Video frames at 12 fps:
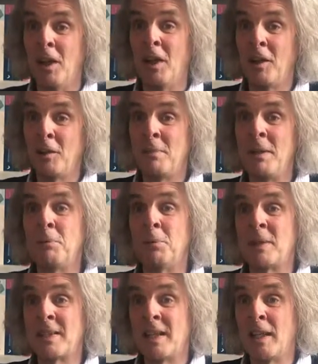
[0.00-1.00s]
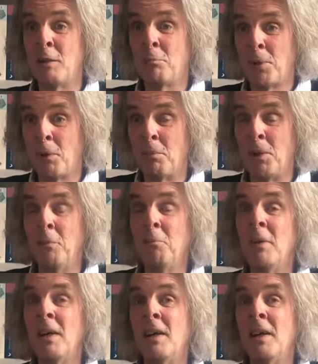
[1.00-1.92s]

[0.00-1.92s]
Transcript: other people would say a problem.